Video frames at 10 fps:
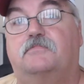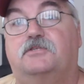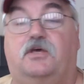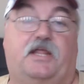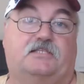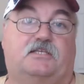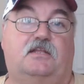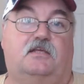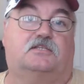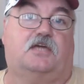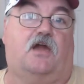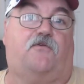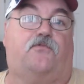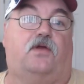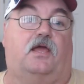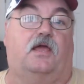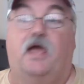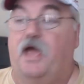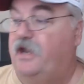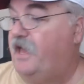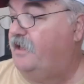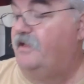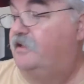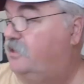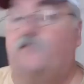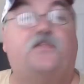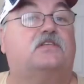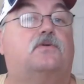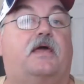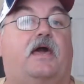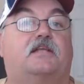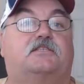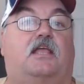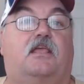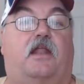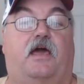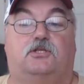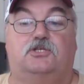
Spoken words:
So that's it. It's carefree. And hey, that's all I got to say today.